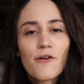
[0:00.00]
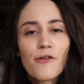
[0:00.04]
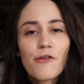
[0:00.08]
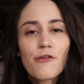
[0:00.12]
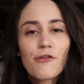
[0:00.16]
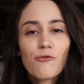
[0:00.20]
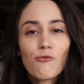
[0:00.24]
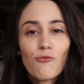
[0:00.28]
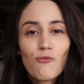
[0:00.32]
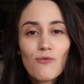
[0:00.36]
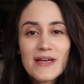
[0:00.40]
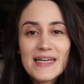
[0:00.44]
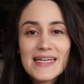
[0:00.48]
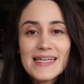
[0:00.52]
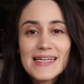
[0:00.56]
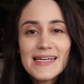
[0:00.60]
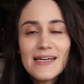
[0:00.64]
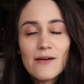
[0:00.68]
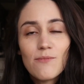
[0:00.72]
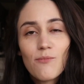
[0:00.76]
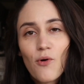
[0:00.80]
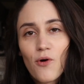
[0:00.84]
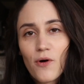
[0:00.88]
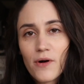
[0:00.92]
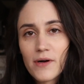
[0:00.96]
are 3
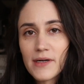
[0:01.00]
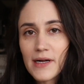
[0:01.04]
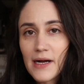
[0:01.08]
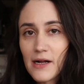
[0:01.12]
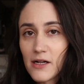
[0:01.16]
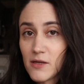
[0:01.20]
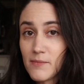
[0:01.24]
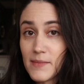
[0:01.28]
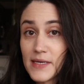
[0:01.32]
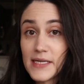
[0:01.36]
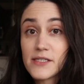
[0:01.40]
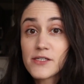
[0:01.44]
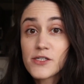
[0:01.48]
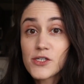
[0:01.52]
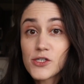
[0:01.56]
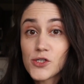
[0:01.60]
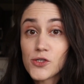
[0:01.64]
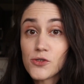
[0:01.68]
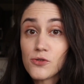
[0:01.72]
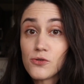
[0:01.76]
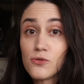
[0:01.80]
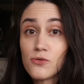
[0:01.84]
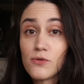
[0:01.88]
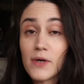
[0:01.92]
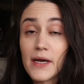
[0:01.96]
important elements
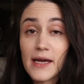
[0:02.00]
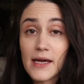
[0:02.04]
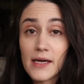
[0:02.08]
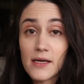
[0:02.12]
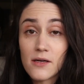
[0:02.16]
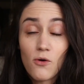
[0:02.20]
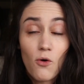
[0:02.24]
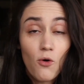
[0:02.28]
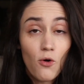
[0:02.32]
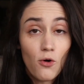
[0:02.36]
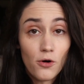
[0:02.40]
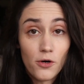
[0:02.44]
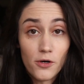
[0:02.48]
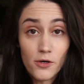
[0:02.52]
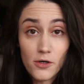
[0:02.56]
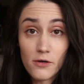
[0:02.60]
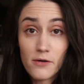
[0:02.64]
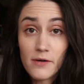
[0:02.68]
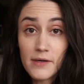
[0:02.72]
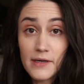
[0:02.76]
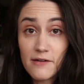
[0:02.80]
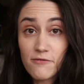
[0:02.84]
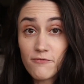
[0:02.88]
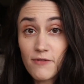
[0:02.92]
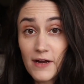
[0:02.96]
to a
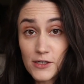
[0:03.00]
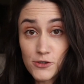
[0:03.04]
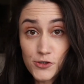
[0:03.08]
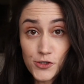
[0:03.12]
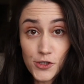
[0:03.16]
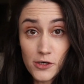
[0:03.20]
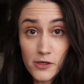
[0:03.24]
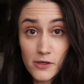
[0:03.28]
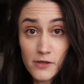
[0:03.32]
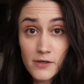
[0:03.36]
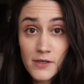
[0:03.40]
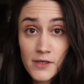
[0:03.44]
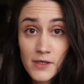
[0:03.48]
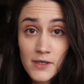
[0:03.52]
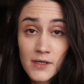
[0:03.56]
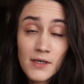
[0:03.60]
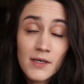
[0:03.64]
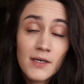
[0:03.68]
horror adventure,